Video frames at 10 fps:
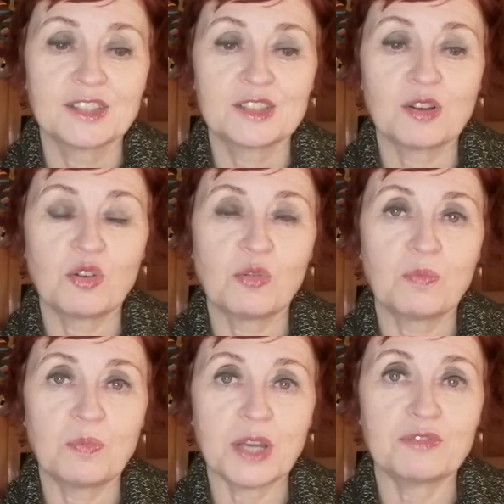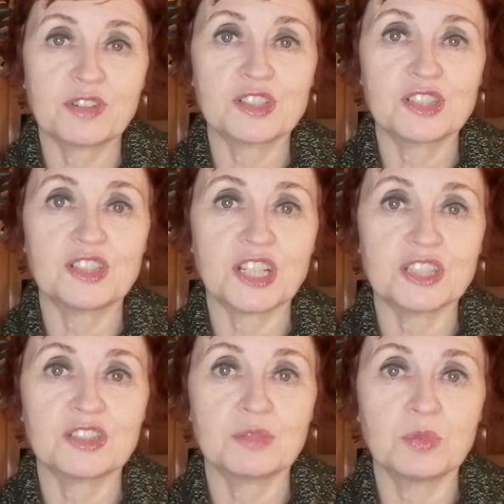So my first
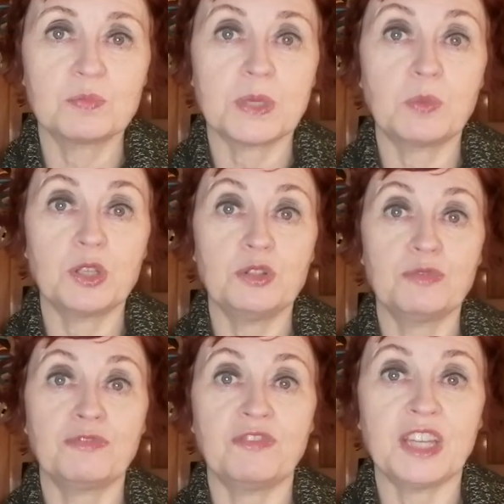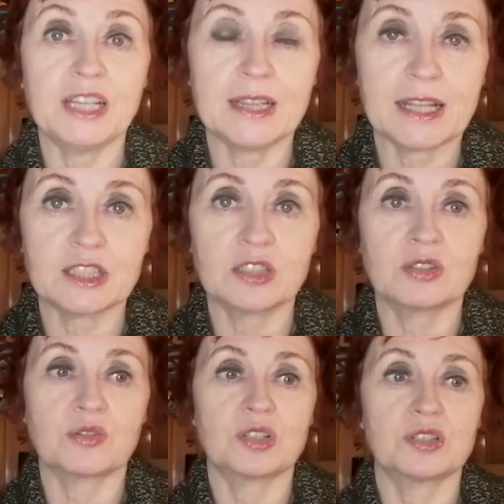suggestion would be, when you feel that
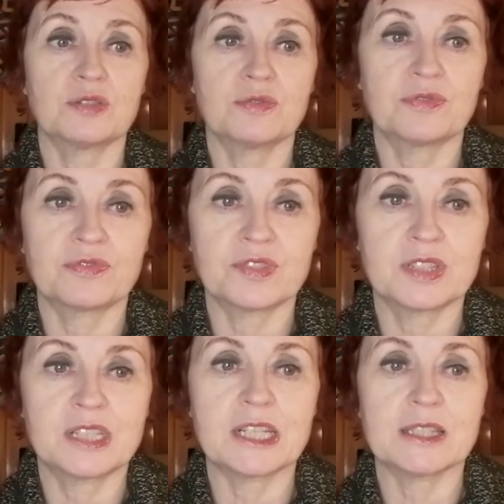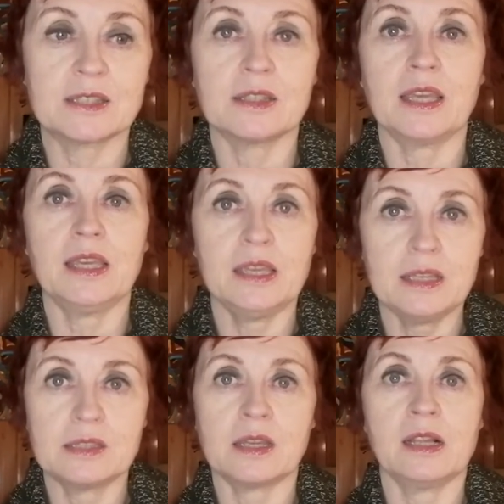sort of
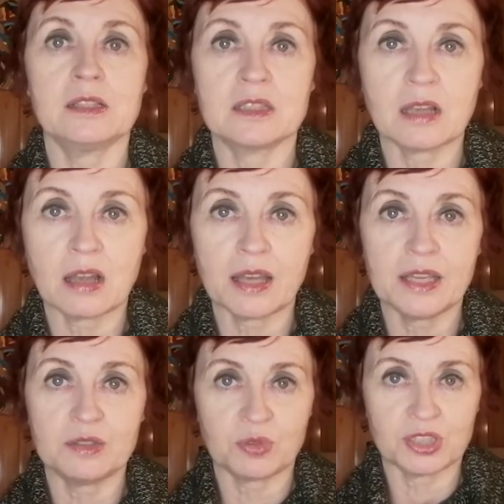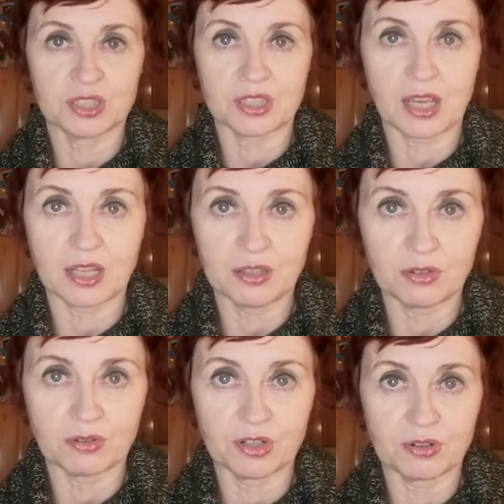dis-ease inside, which is telling
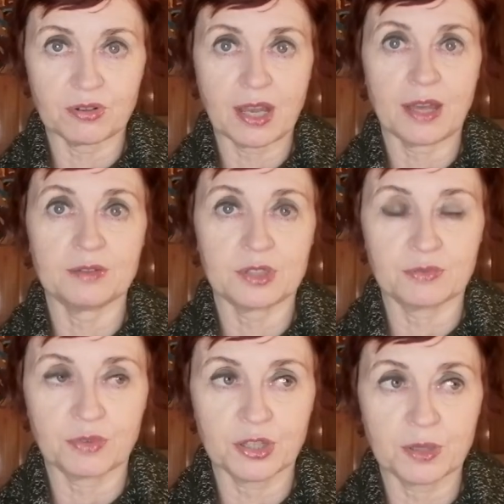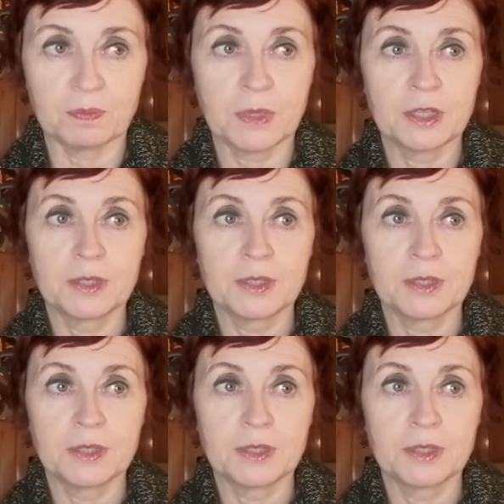you you're out of rhythm,